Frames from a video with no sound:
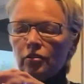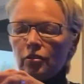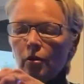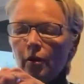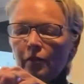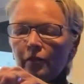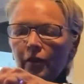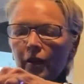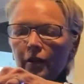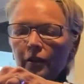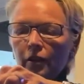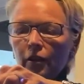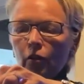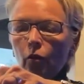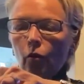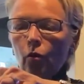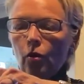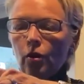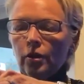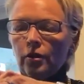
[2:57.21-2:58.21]
so I've got a little
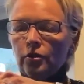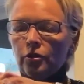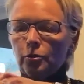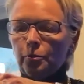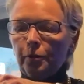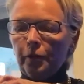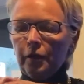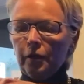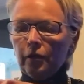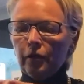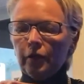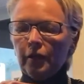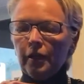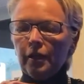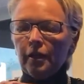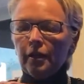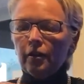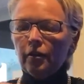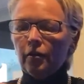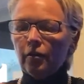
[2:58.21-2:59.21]
orange peel
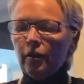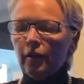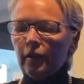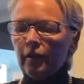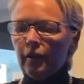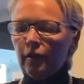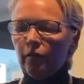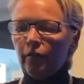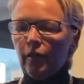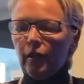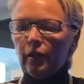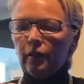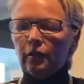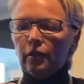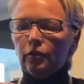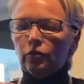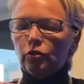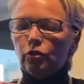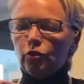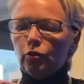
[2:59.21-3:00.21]
here, and I'll give that a
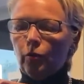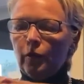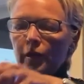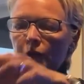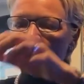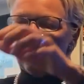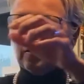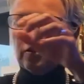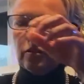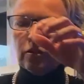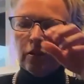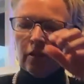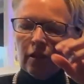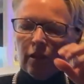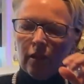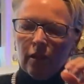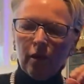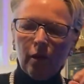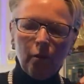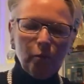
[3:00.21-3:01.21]
little squeeze,
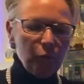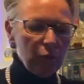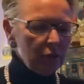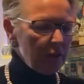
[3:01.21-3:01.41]
put